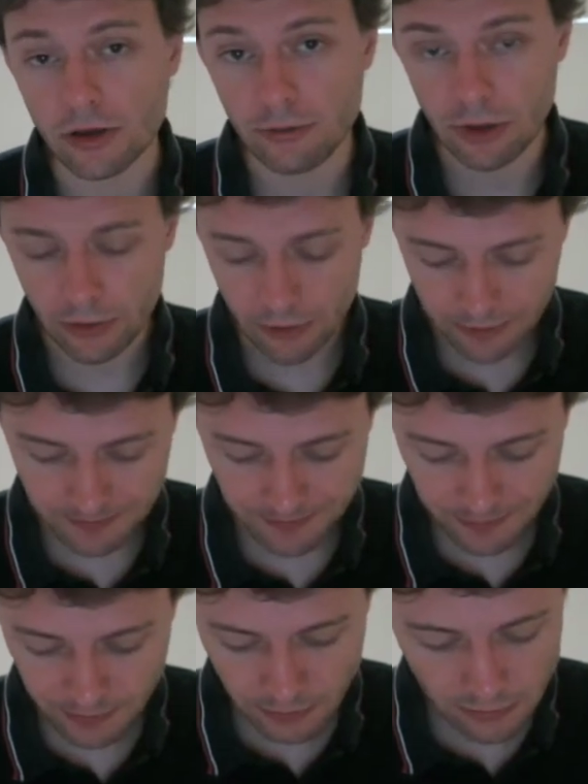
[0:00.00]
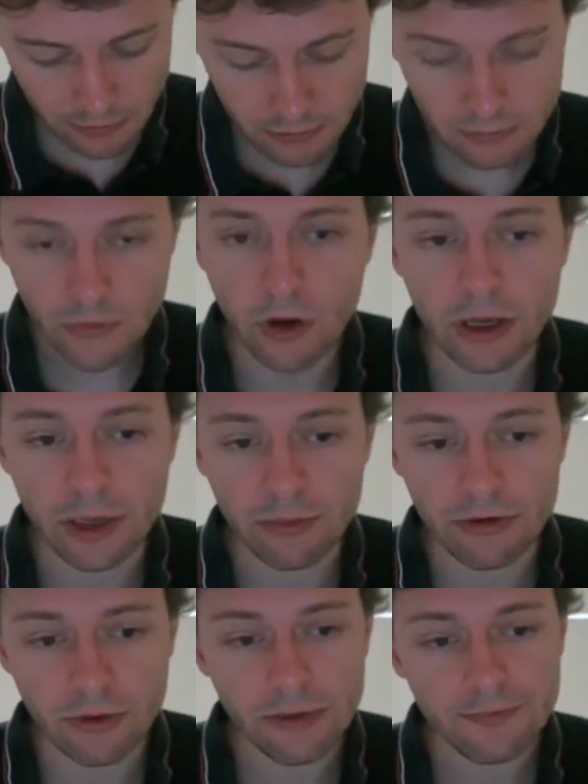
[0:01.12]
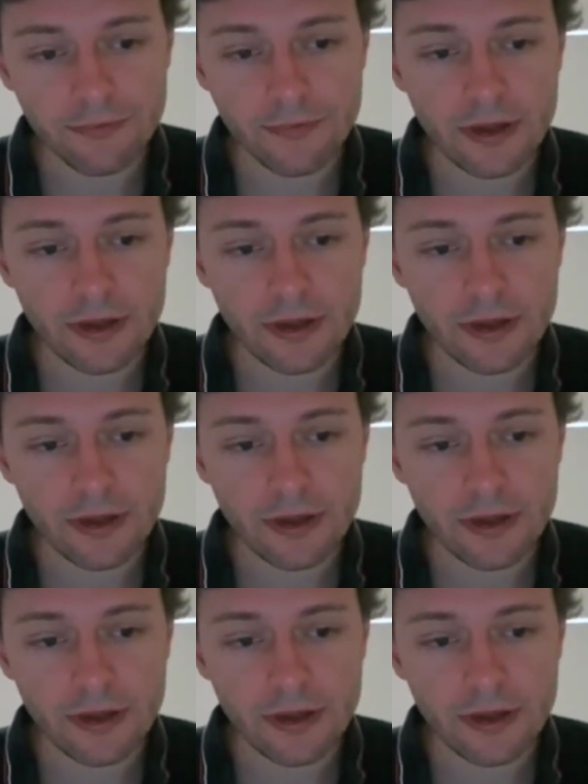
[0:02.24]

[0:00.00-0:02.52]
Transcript: commute. Okay, number 3.